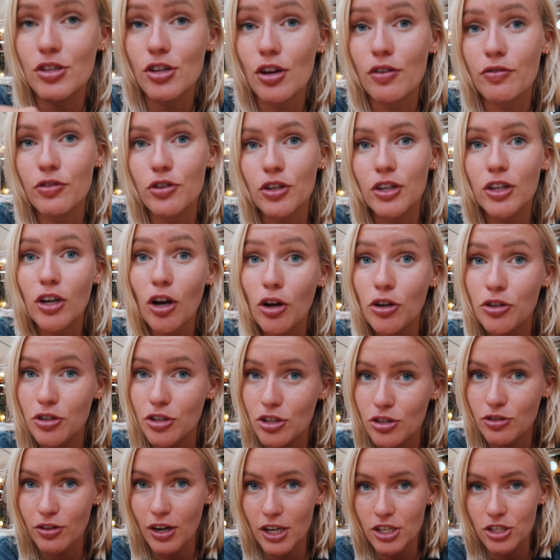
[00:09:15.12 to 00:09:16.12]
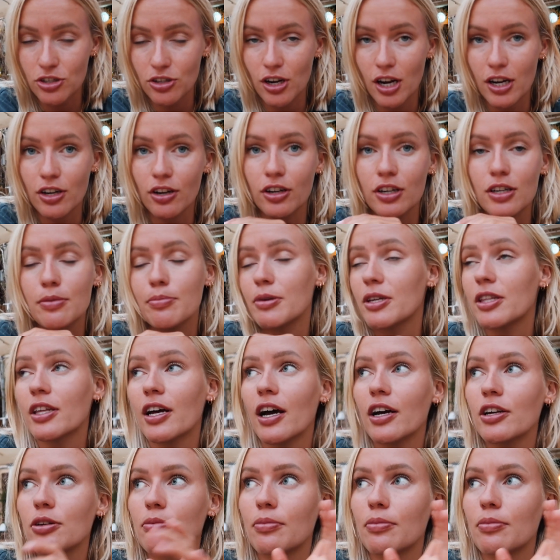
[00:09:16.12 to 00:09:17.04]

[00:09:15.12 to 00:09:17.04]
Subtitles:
So if you go to this restaurant on Ibiza,